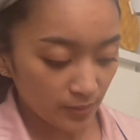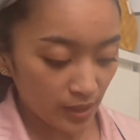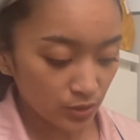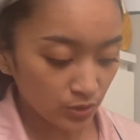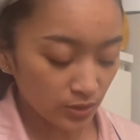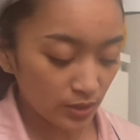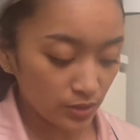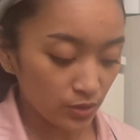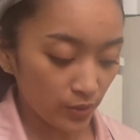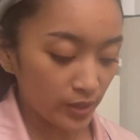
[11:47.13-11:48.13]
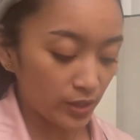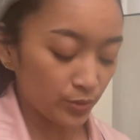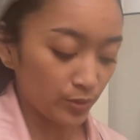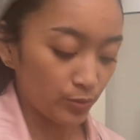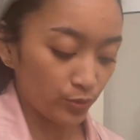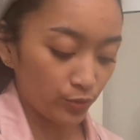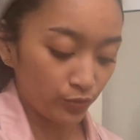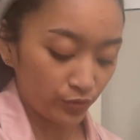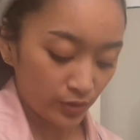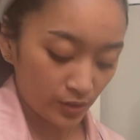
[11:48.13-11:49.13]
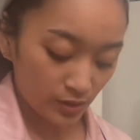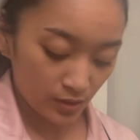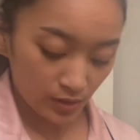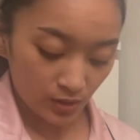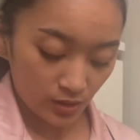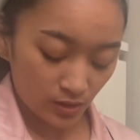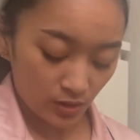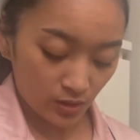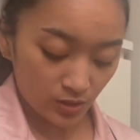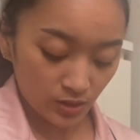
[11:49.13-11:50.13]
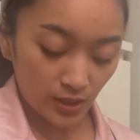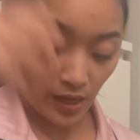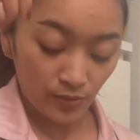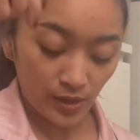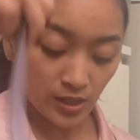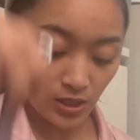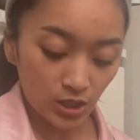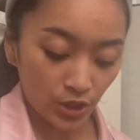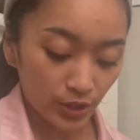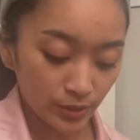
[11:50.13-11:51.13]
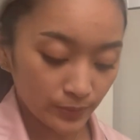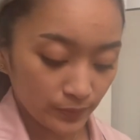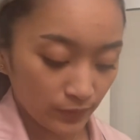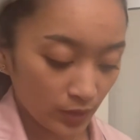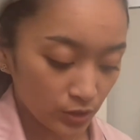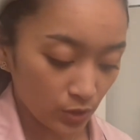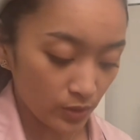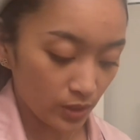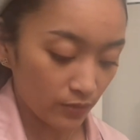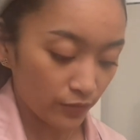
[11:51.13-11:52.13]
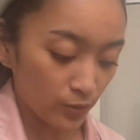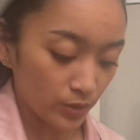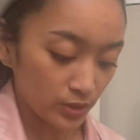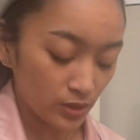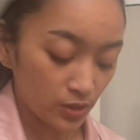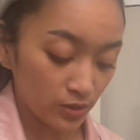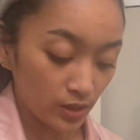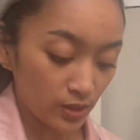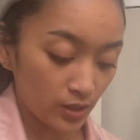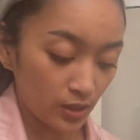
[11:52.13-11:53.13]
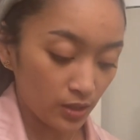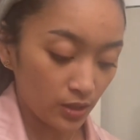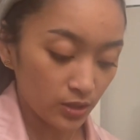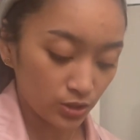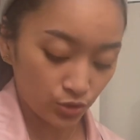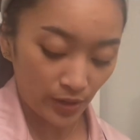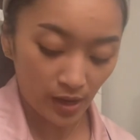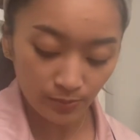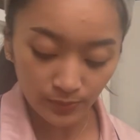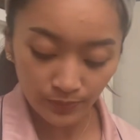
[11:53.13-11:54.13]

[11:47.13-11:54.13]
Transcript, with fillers: I'm actually going to go ahead and remove this guy right here so we can focus on the thick strap